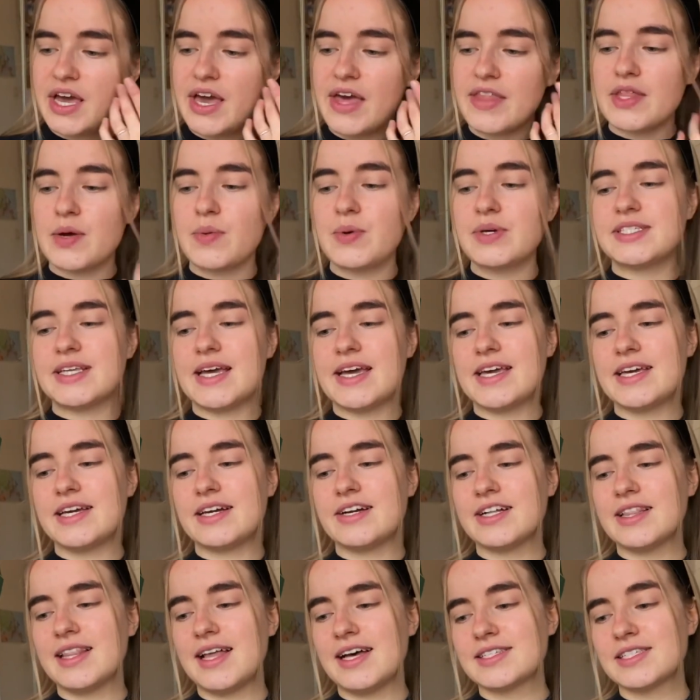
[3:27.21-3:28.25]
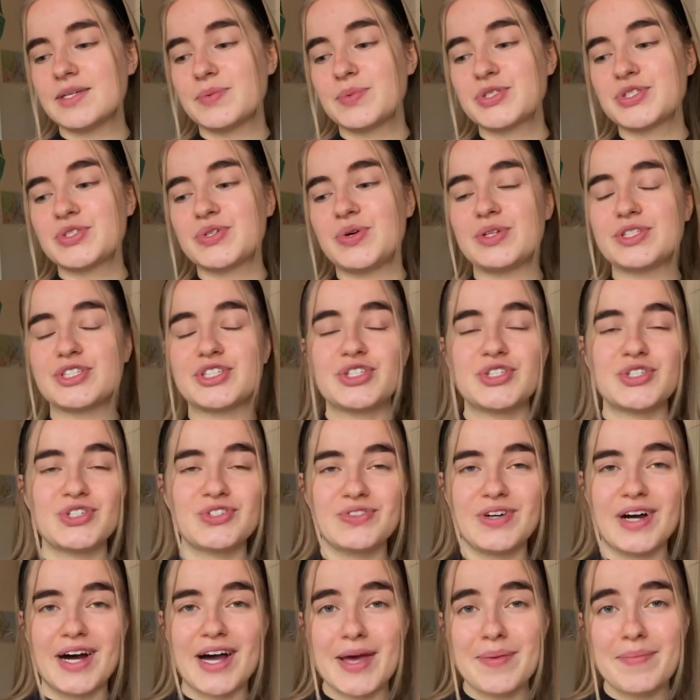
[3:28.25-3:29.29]
There was a class that was called
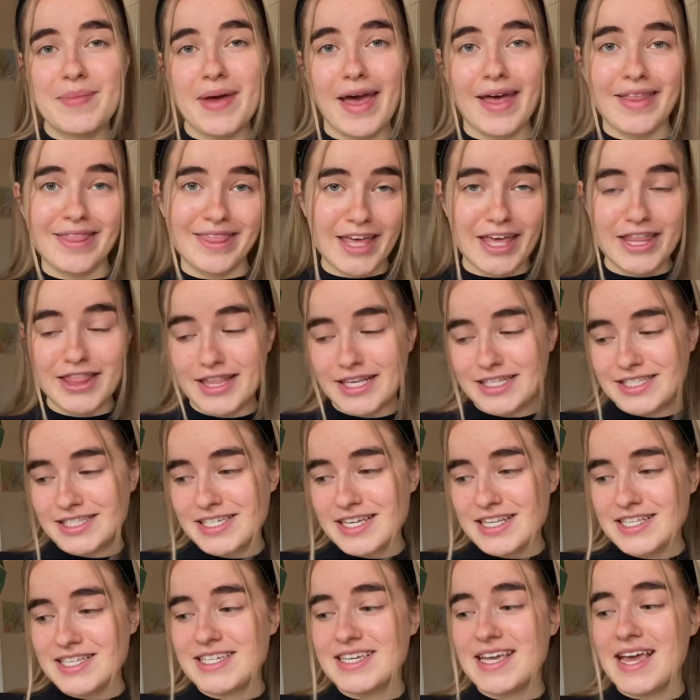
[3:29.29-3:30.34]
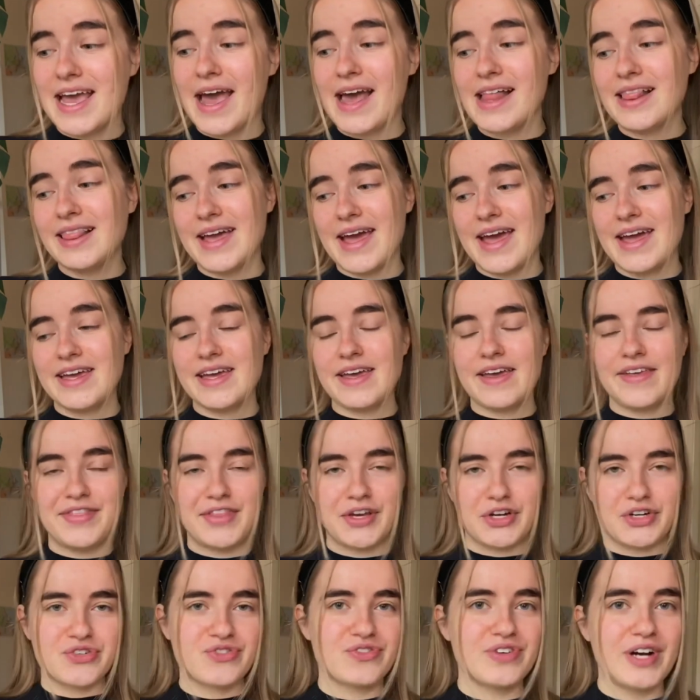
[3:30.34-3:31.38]
Crime and the City, LA in the
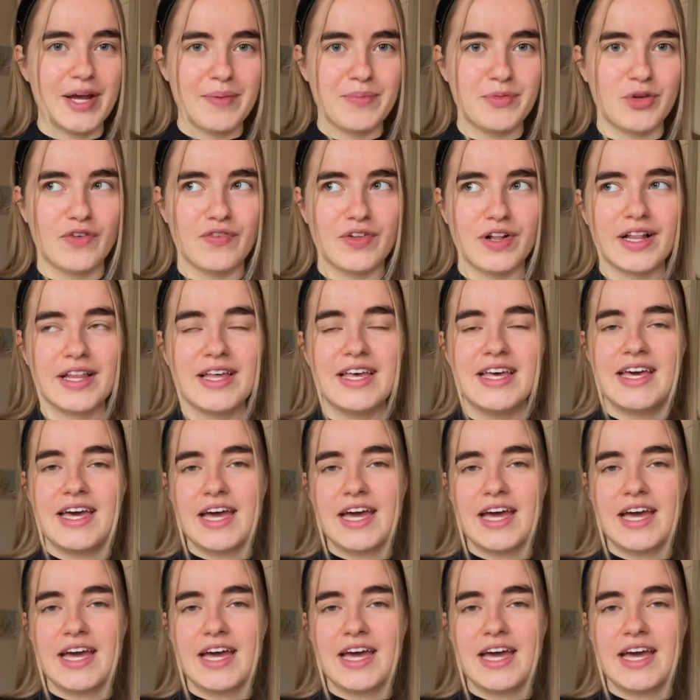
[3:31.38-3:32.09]
Crime Novel.